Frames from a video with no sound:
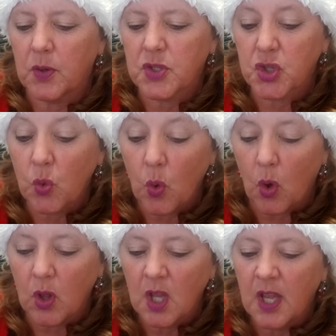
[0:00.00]

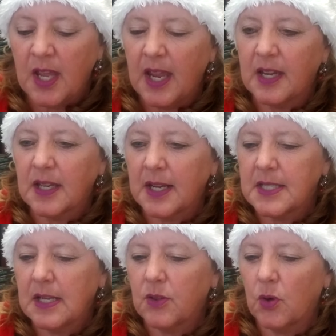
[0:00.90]
school in
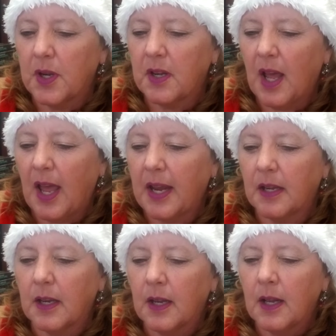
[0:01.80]
1939.